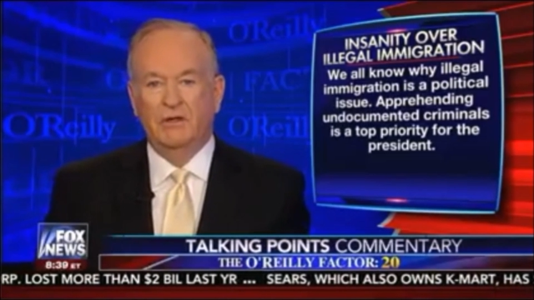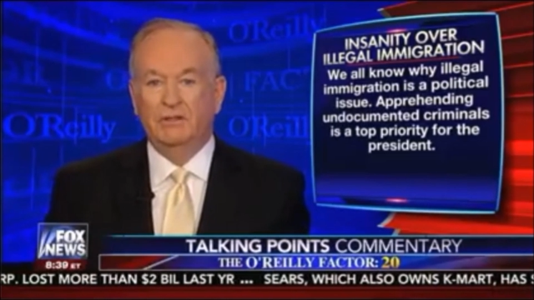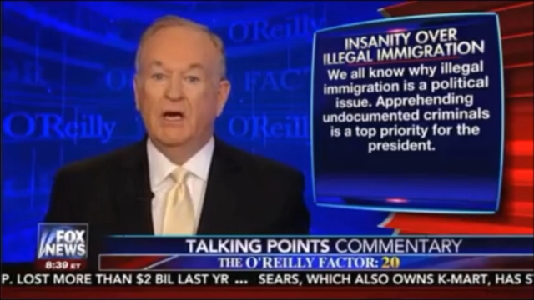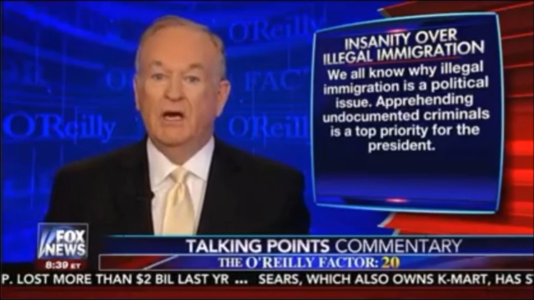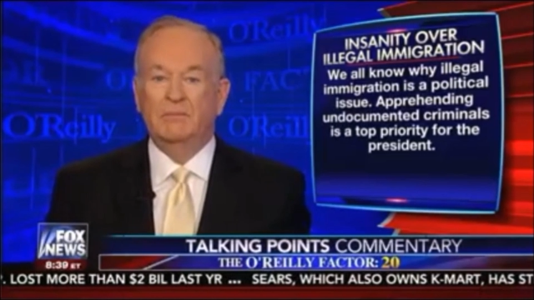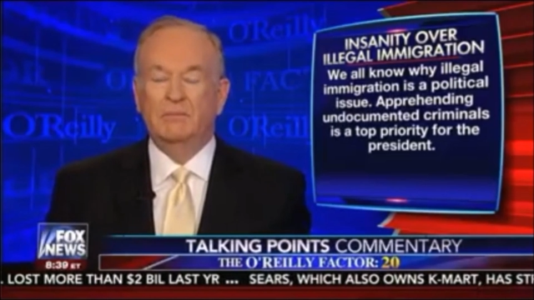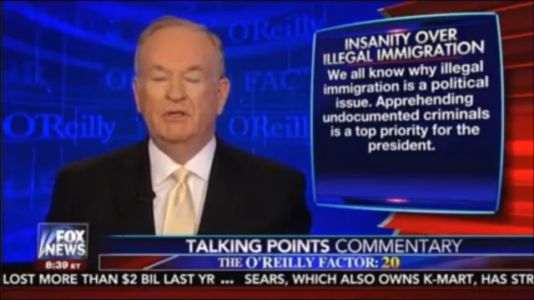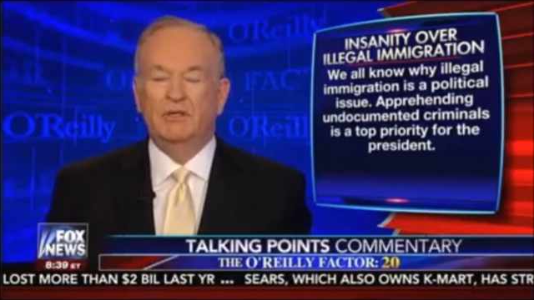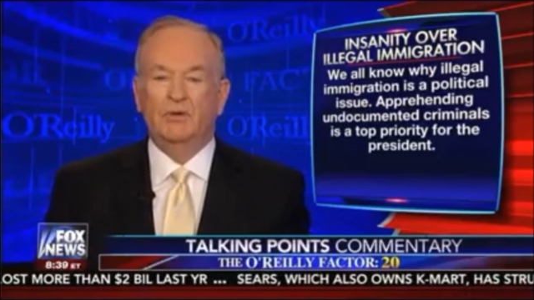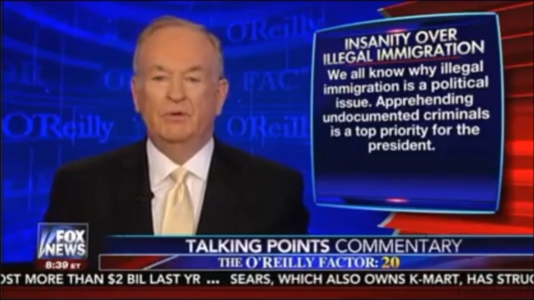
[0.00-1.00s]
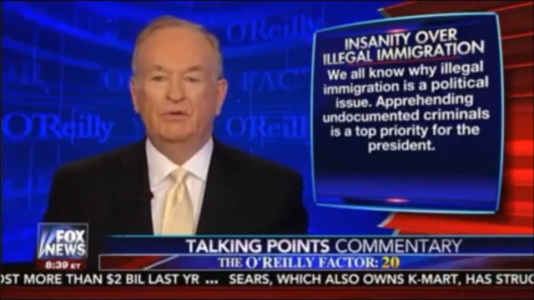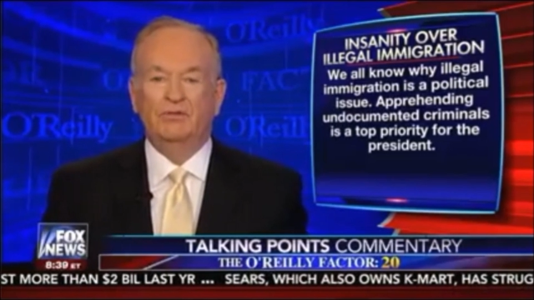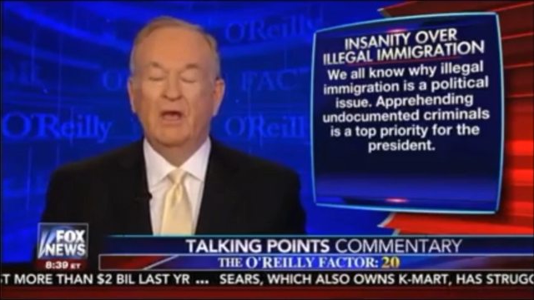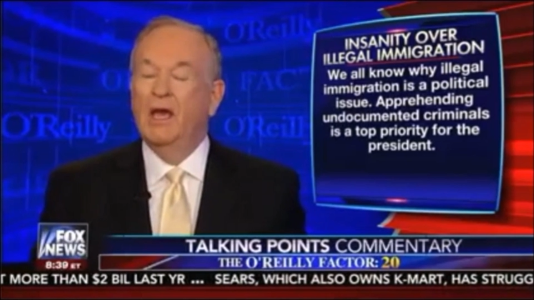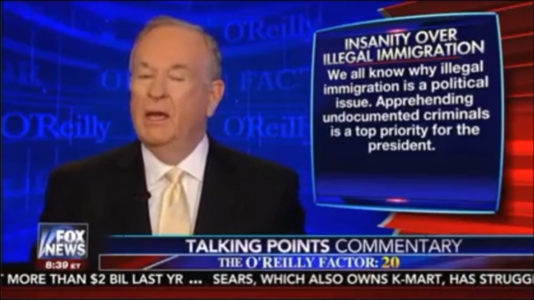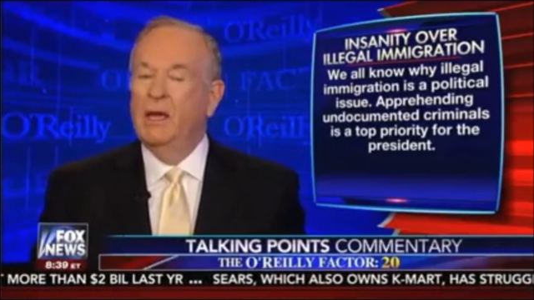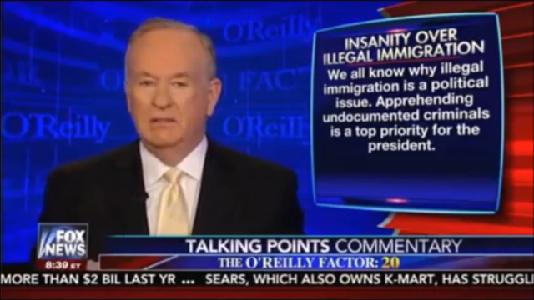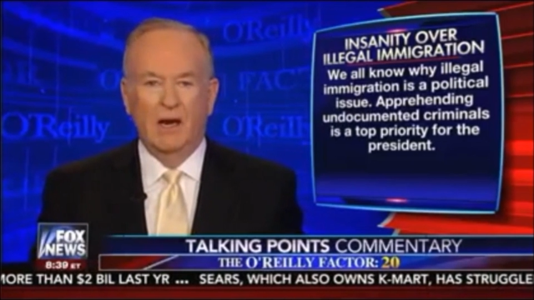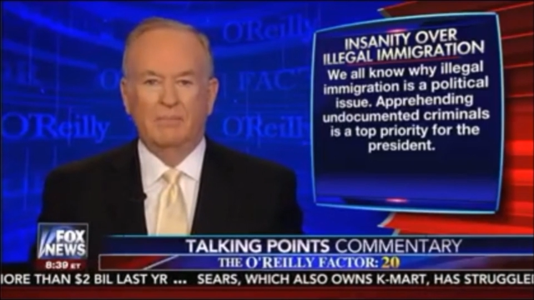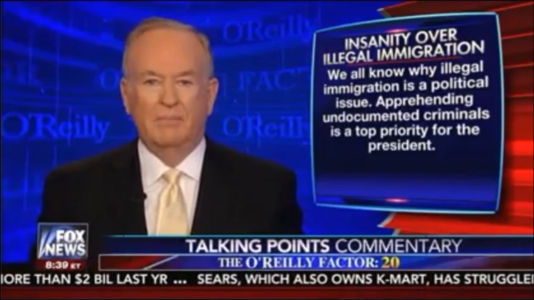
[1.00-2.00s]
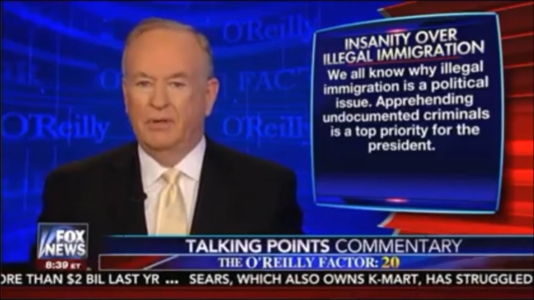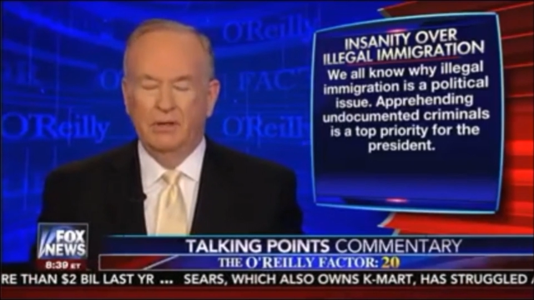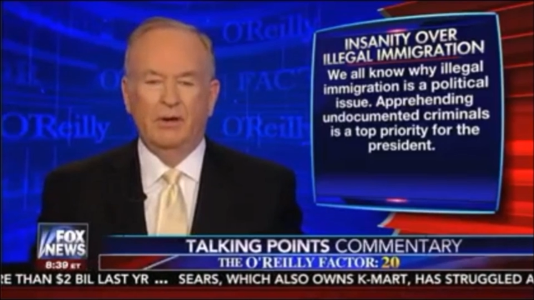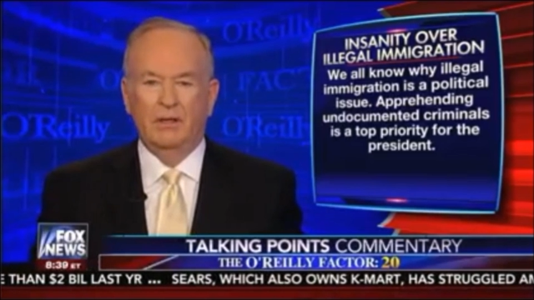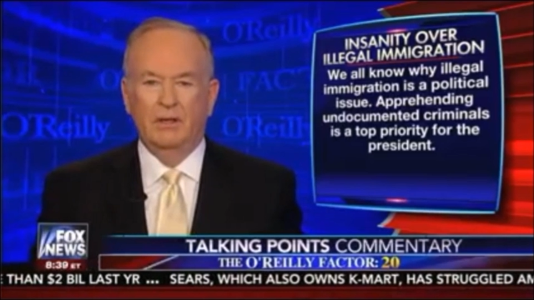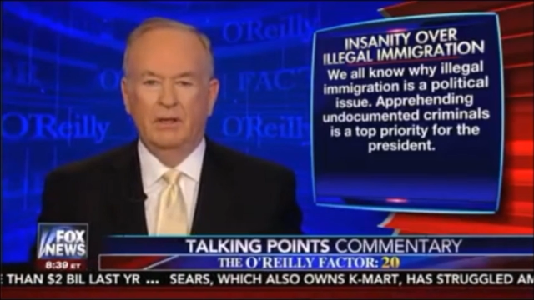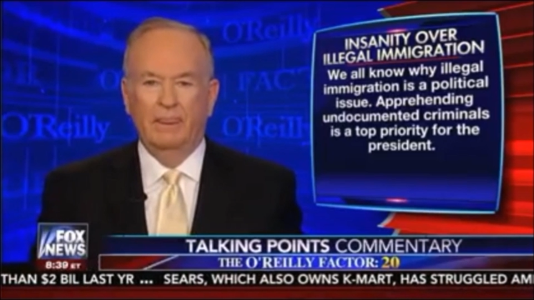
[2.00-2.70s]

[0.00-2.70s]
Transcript: undocumented criminals a top priority.